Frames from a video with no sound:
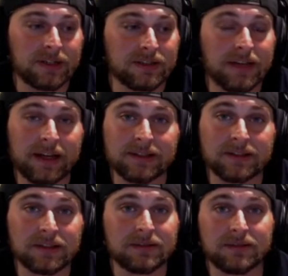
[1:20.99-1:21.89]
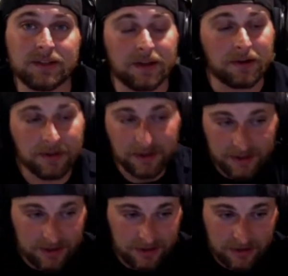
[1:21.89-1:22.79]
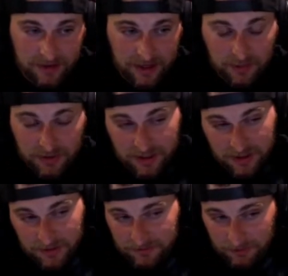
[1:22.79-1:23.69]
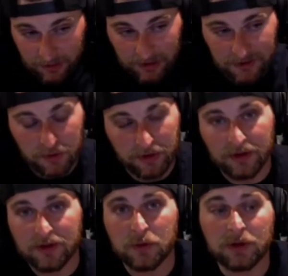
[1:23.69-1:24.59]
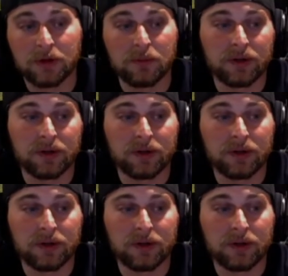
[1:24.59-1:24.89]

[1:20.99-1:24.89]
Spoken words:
It's nasty, and the AP rounds with it as well.